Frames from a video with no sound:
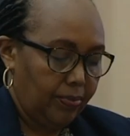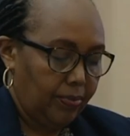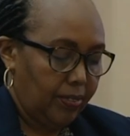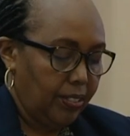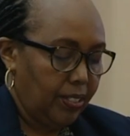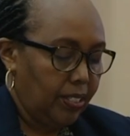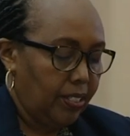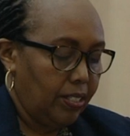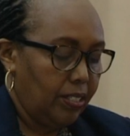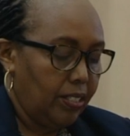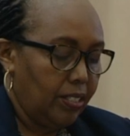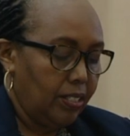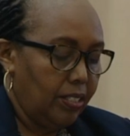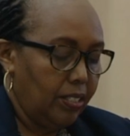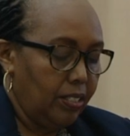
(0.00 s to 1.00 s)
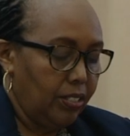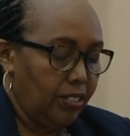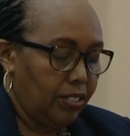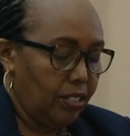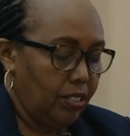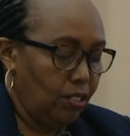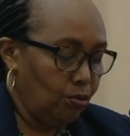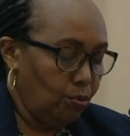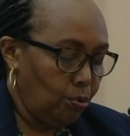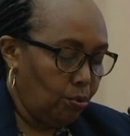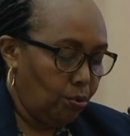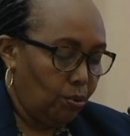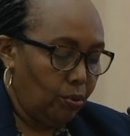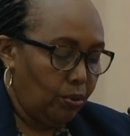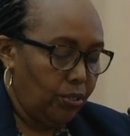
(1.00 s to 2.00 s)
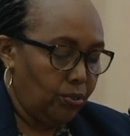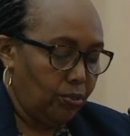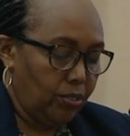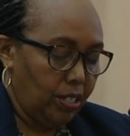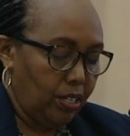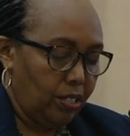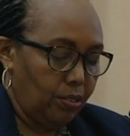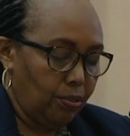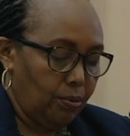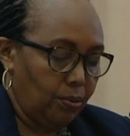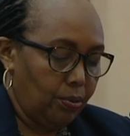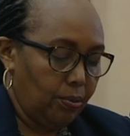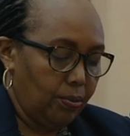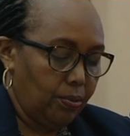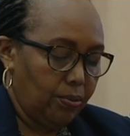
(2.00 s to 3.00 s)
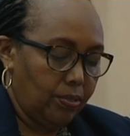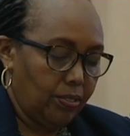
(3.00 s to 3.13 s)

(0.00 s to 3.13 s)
collaborations and fight against genocide ideology.